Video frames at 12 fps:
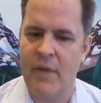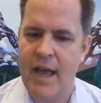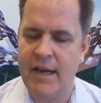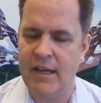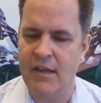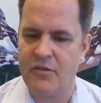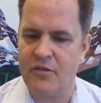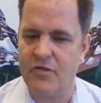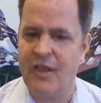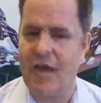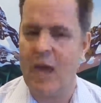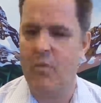any sort
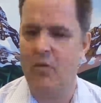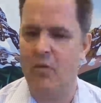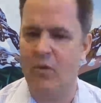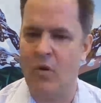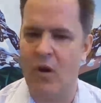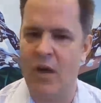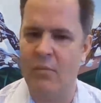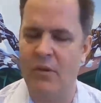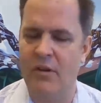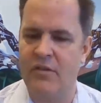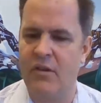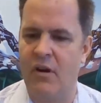of capital
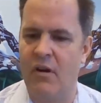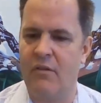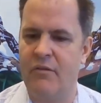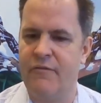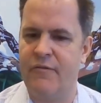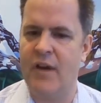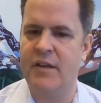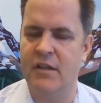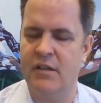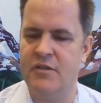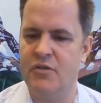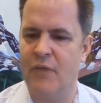requirements are
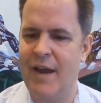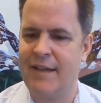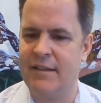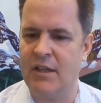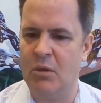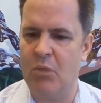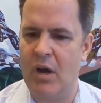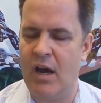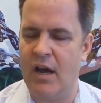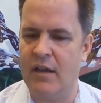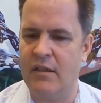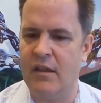funded directly
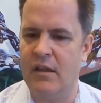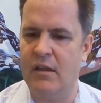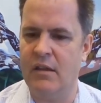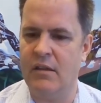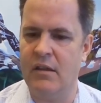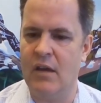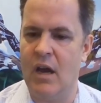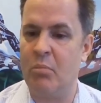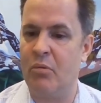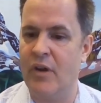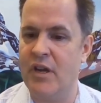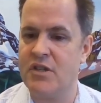by the
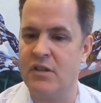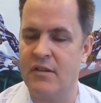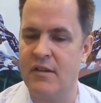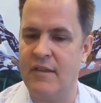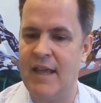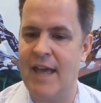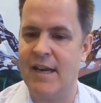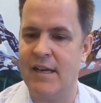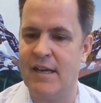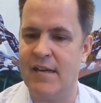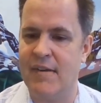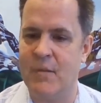operations and the
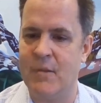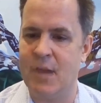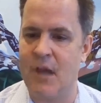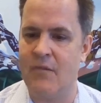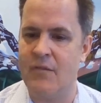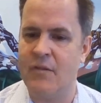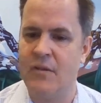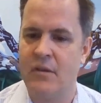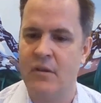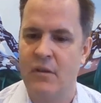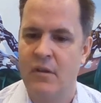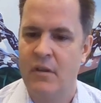entities themselves.
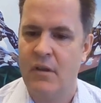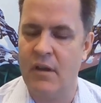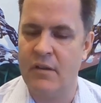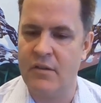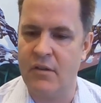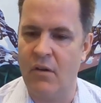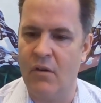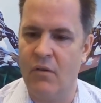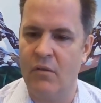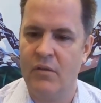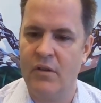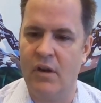And
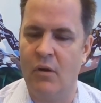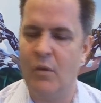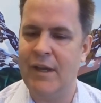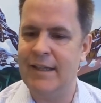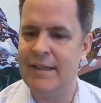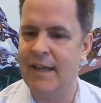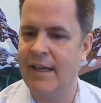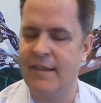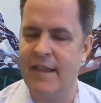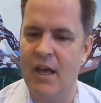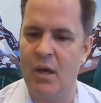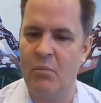so we, like
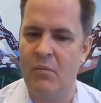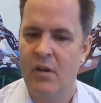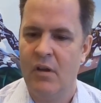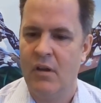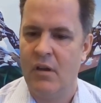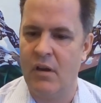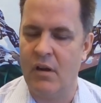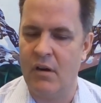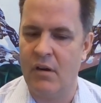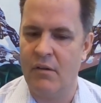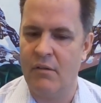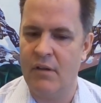them,
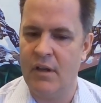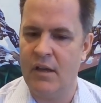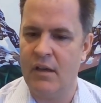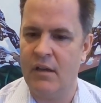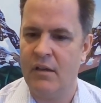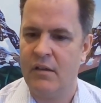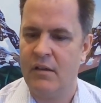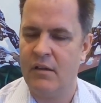are